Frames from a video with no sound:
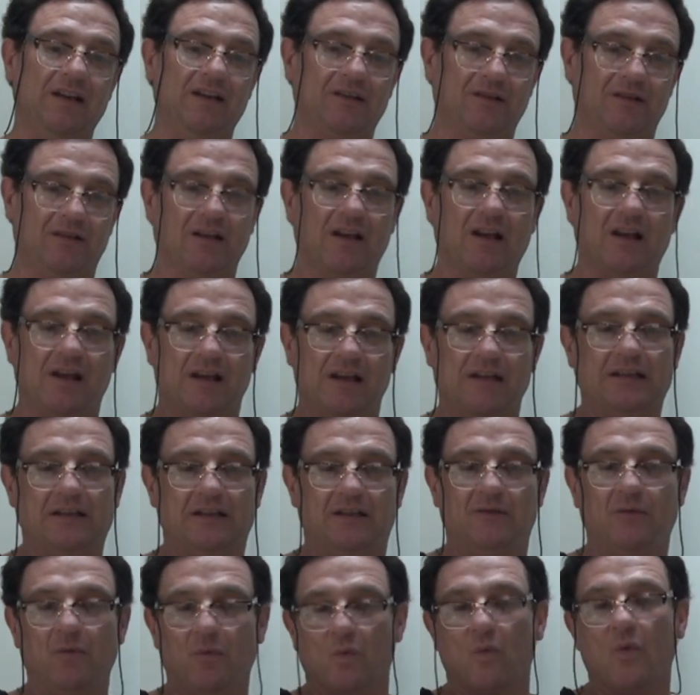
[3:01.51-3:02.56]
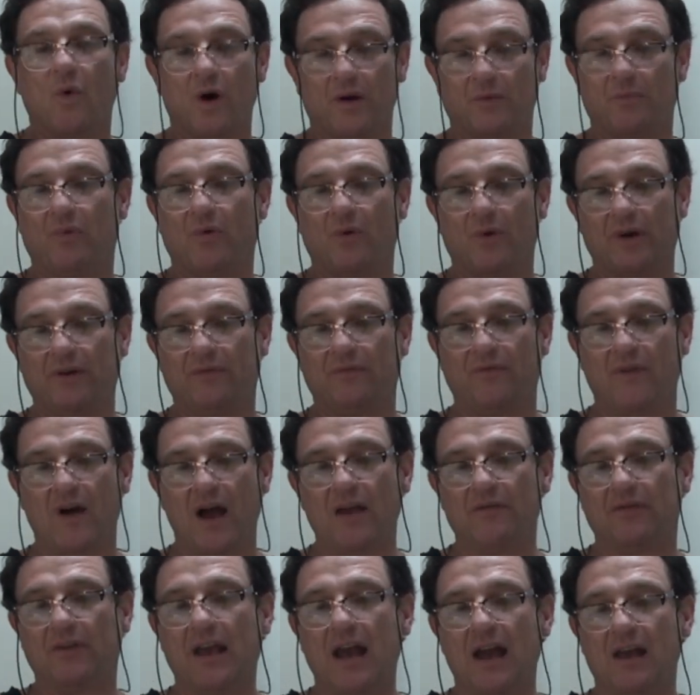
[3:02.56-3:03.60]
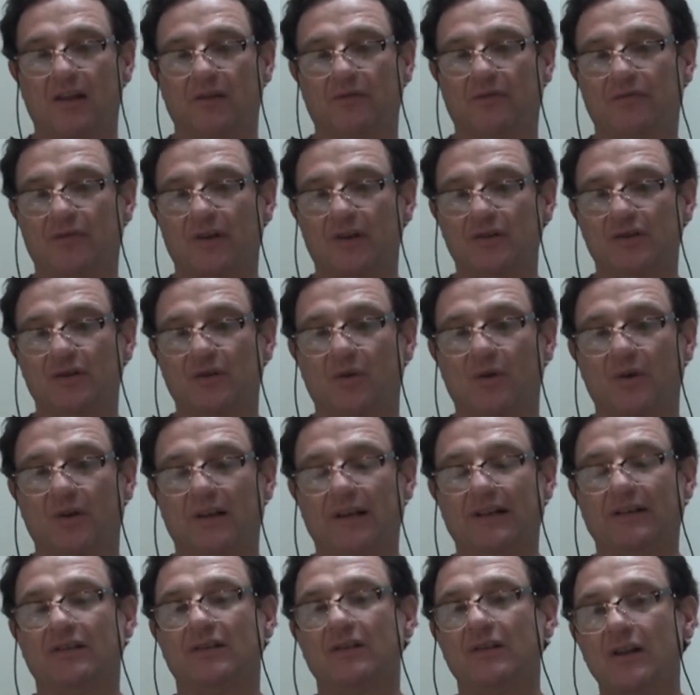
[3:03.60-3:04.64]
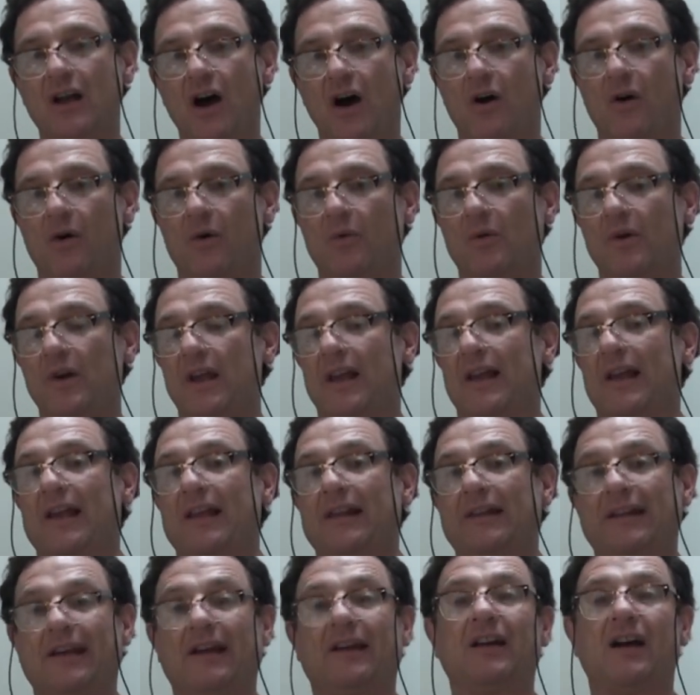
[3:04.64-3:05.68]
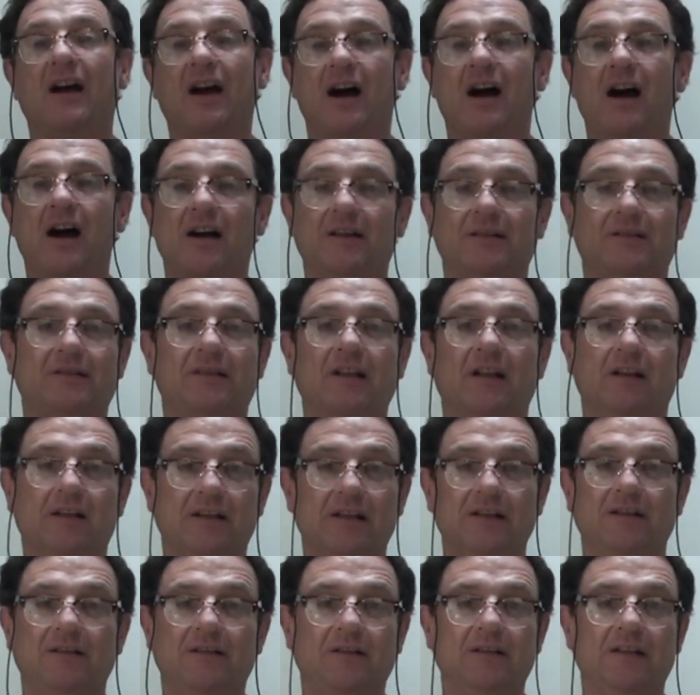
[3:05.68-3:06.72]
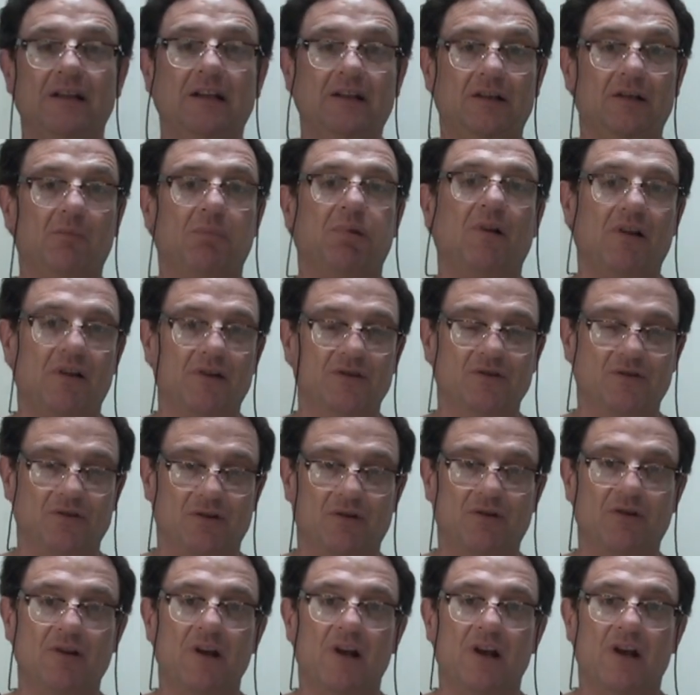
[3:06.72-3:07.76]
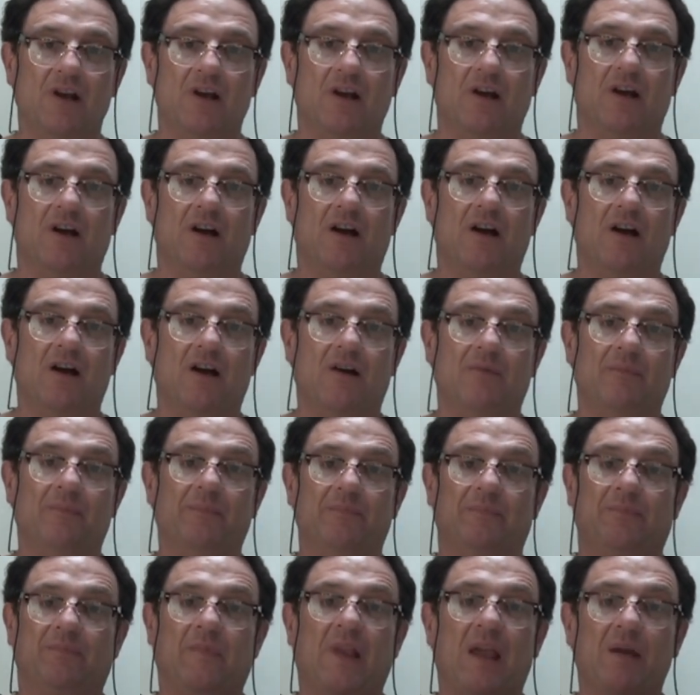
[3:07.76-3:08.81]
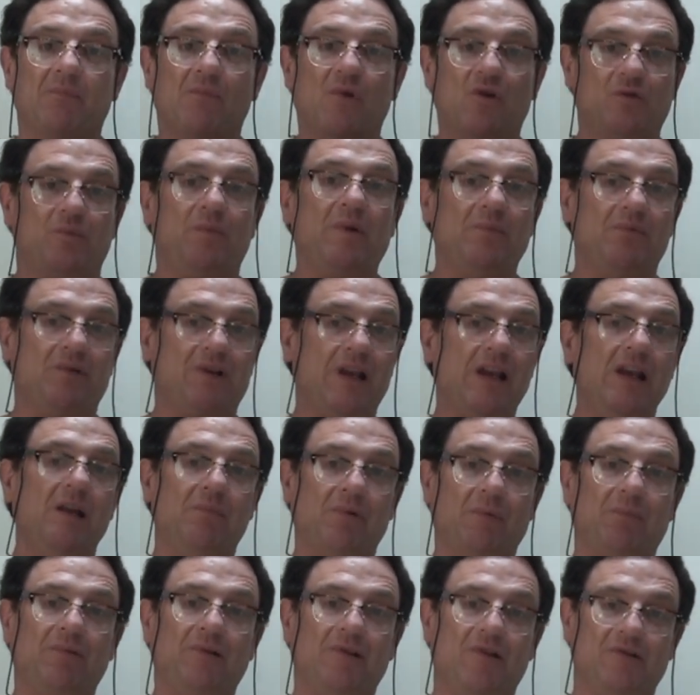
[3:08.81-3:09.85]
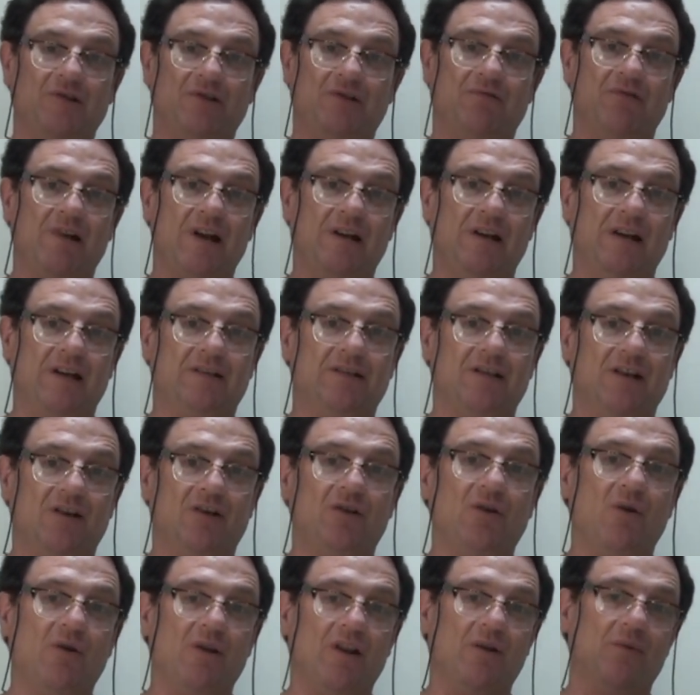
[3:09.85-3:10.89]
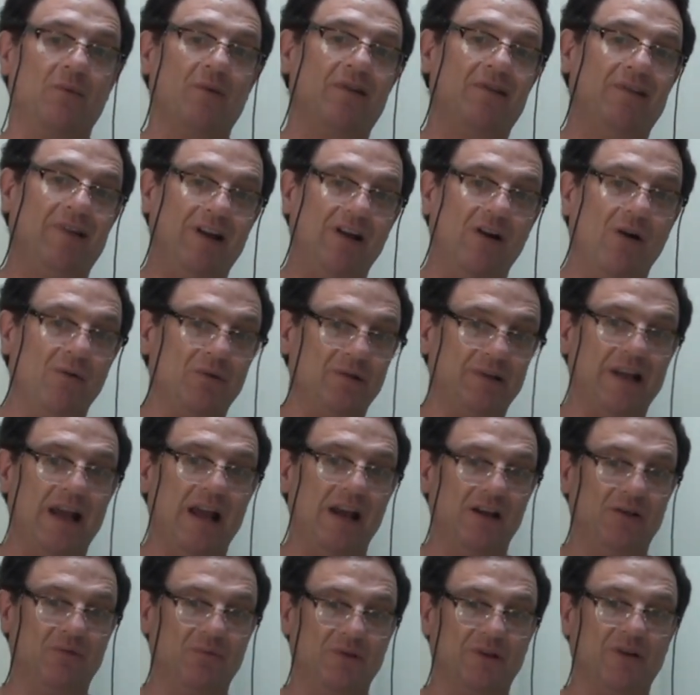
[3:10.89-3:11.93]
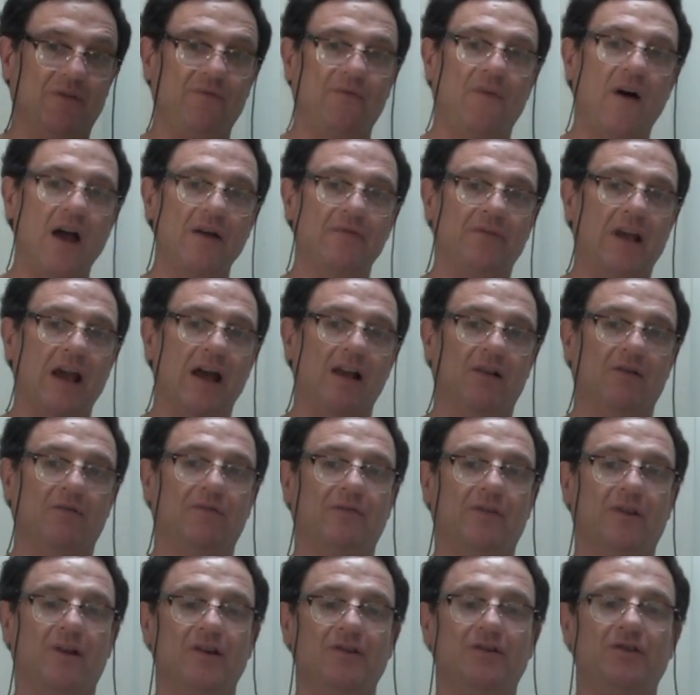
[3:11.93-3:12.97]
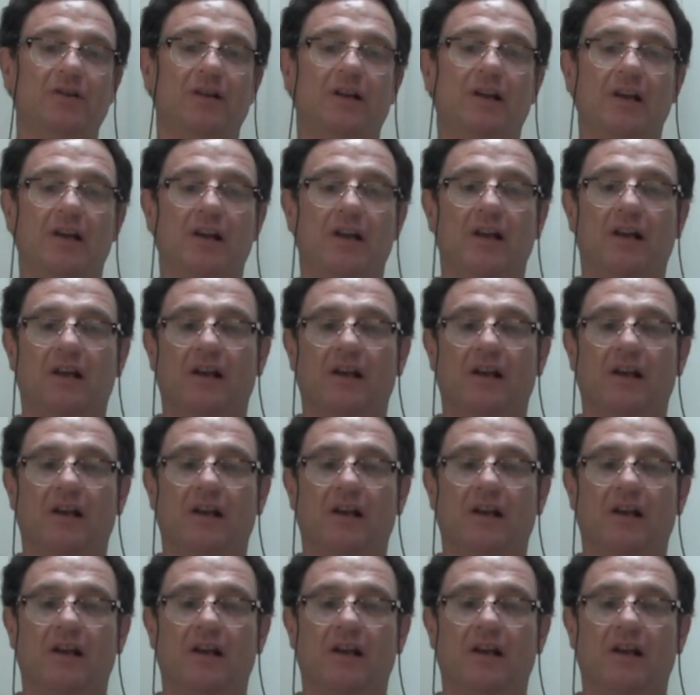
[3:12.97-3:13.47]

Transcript: these one point five gallon flush toilets know, they constantly need the plunger. Um, and most people keep a plunger right next to the toilet, where in the old days with the five gallon flush,